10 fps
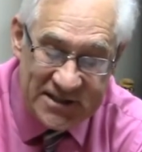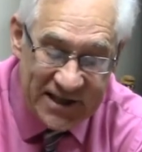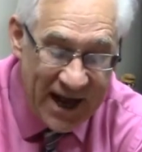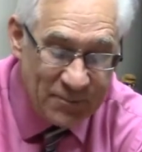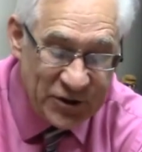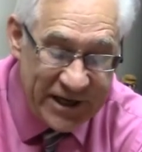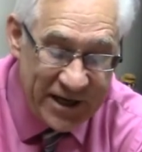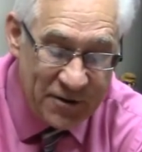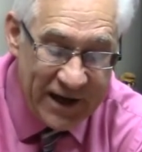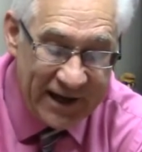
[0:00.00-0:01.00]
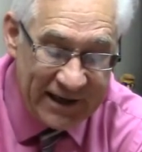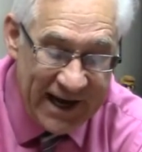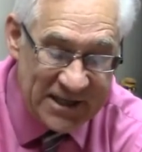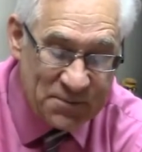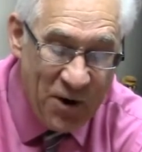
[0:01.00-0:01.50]
time to hear that
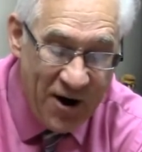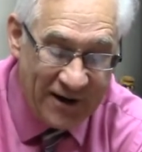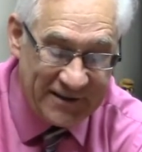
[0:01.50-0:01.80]
last part,